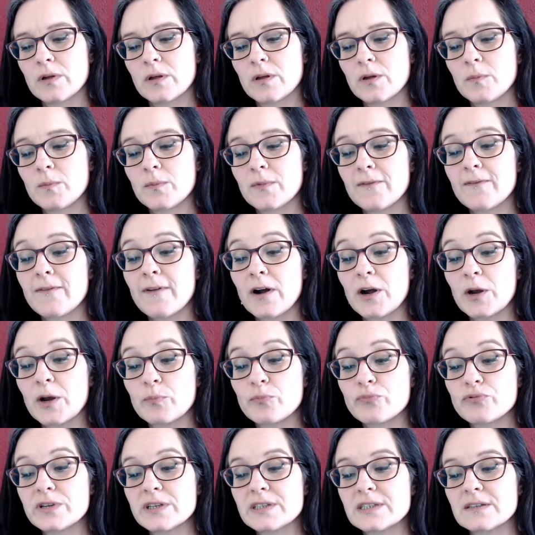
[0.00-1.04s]
but very
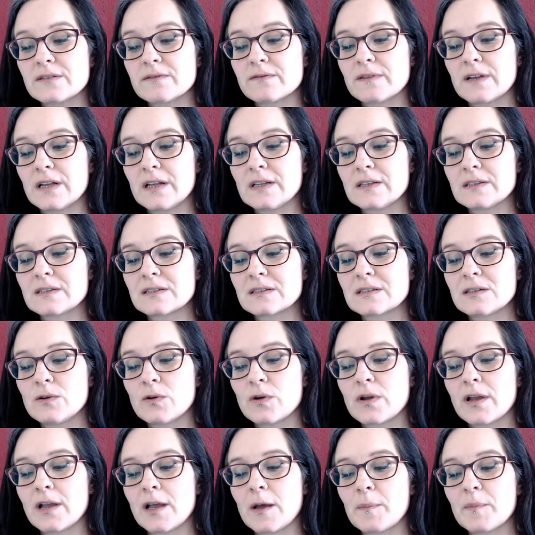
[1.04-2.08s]
pretty face looking
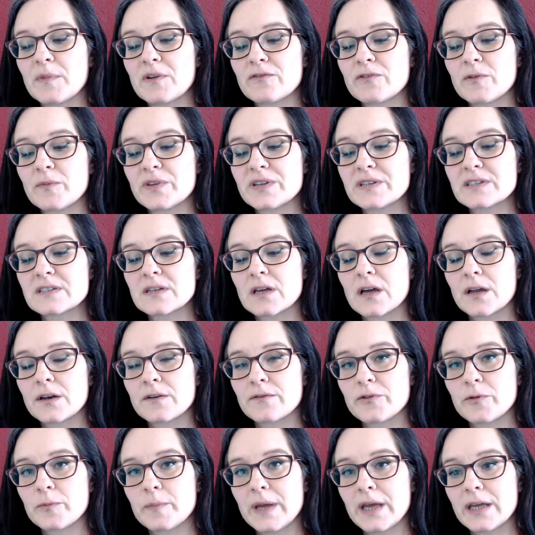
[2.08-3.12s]
at me from the side of the
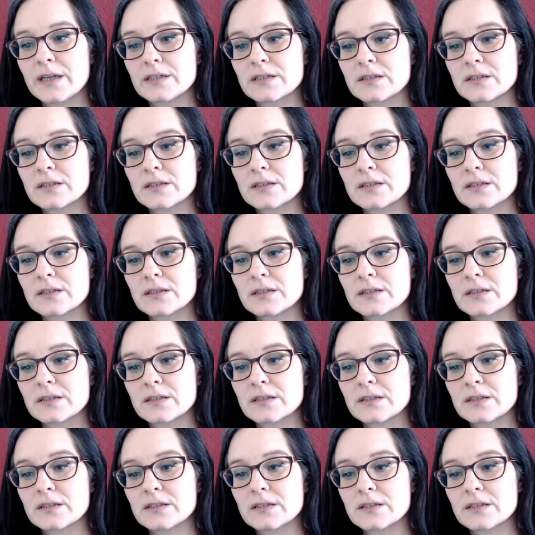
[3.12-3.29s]
bed.